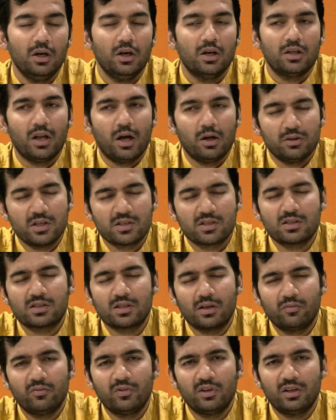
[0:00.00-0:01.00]
Now this is
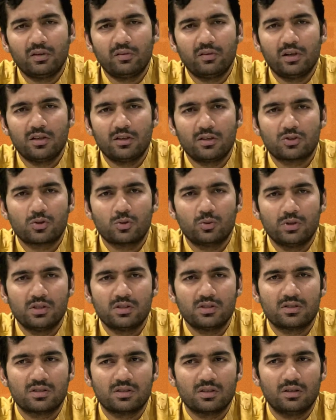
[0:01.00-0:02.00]
somewhere where the
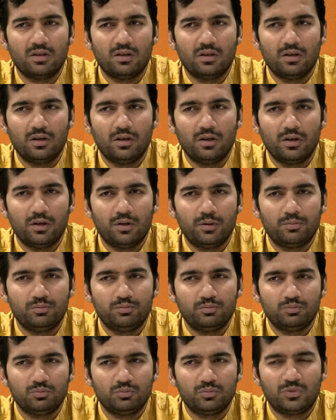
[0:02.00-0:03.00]
students
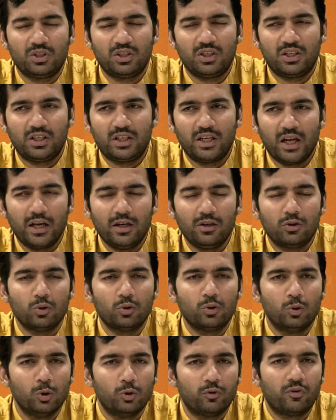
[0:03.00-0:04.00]
tend to
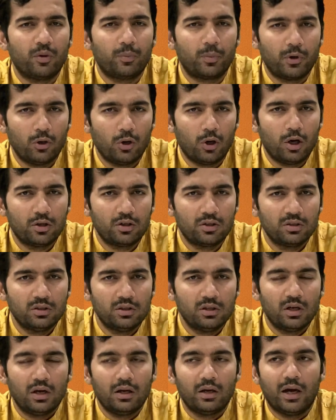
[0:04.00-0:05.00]
goof up a lot,
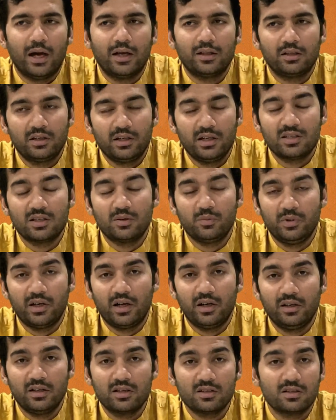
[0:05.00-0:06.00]
and the reason
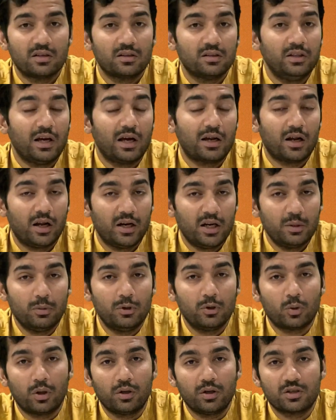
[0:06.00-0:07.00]
behind is they are
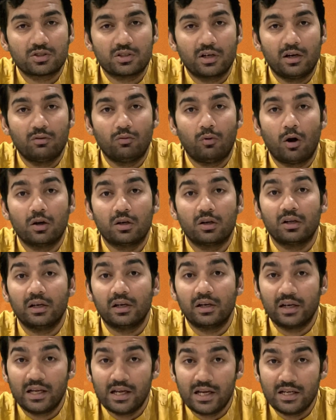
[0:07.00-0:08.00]
unable to understand
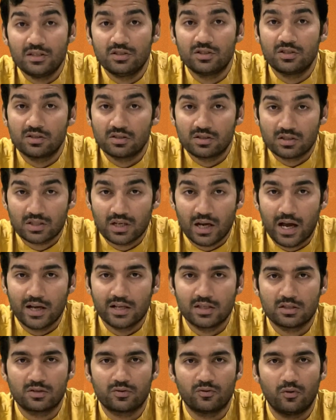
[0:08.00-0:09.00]
what range
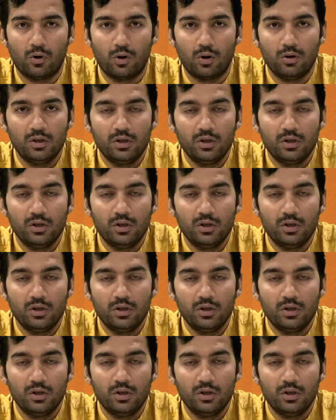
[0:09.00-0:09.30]
stands for.